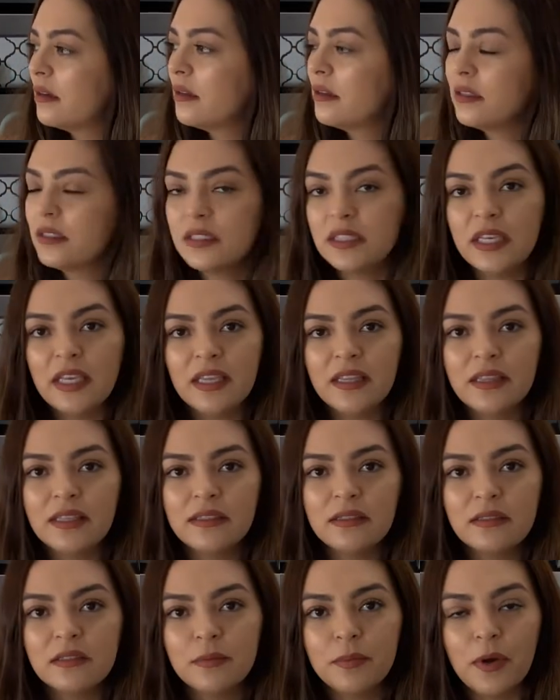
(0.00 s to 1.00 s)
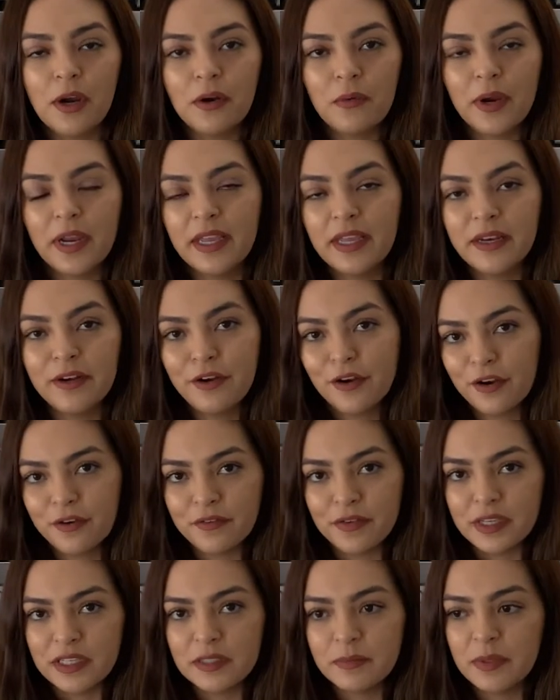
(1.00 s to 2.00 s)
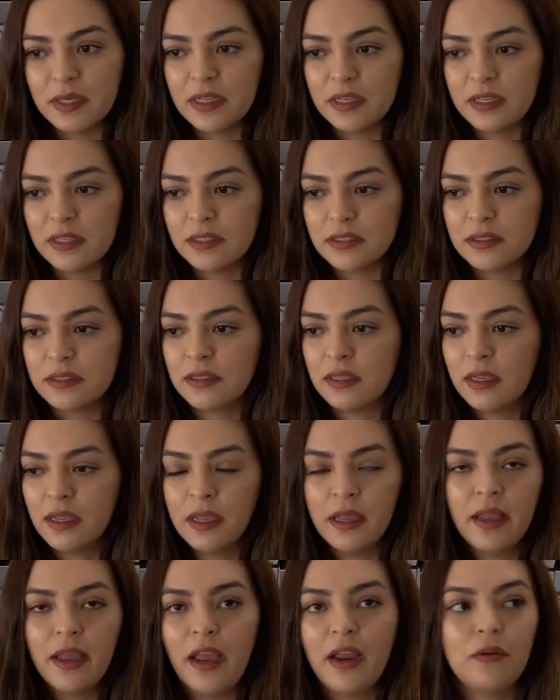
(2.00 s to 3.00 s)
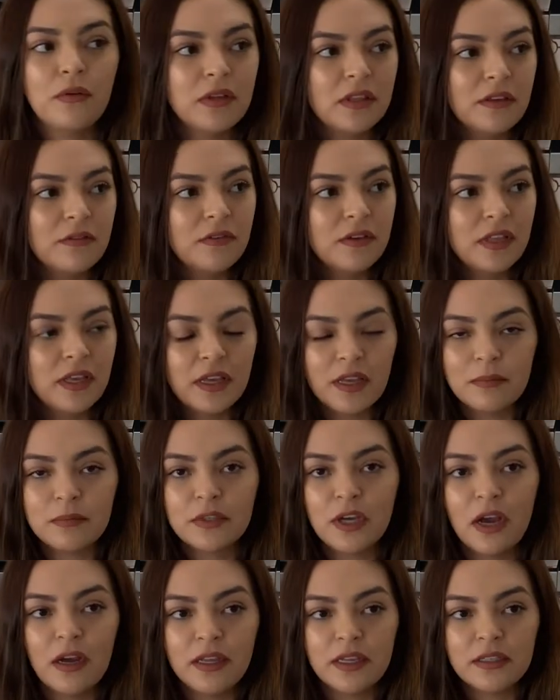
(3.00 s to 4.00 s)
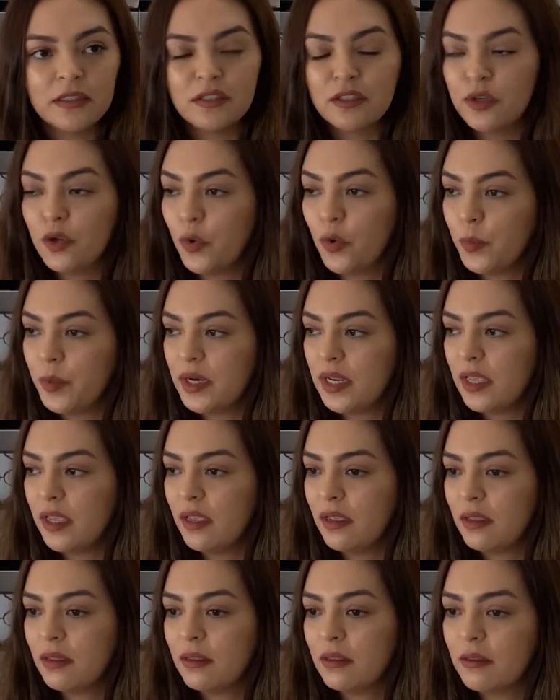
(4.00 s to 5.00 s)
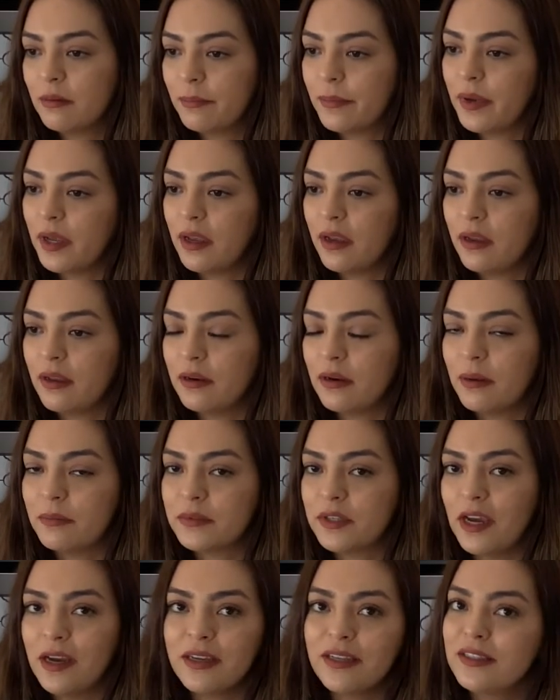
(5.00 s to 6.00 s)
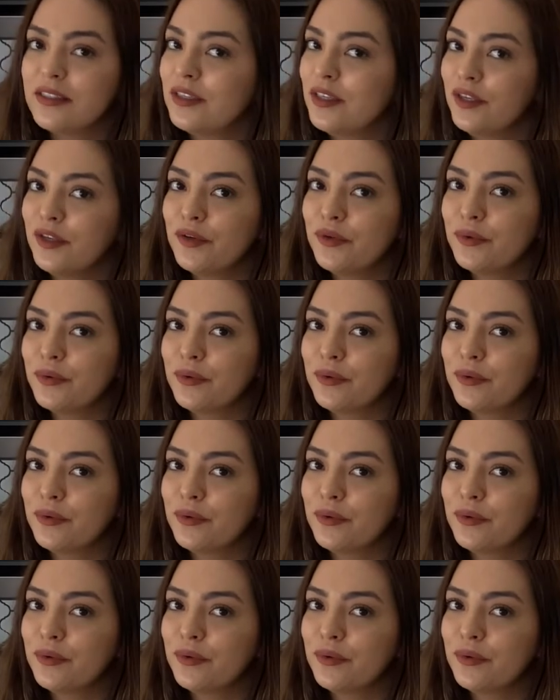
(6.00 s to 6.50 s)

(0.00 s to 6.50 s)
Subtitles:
See, this is the part where I get nervous because I really feel like I'm talking to nobody, but I'm talking to you.